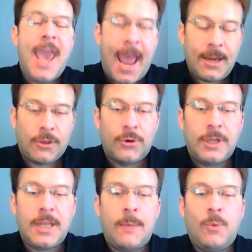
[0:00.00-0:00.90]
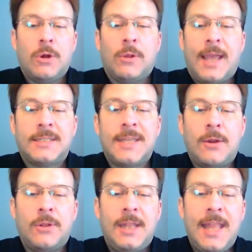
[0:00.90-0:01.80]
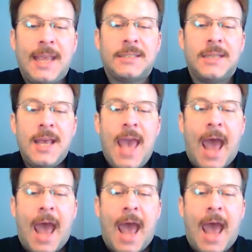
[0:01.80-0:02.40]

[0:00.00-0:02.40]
He had a 30-dime winner last night on the Knicks,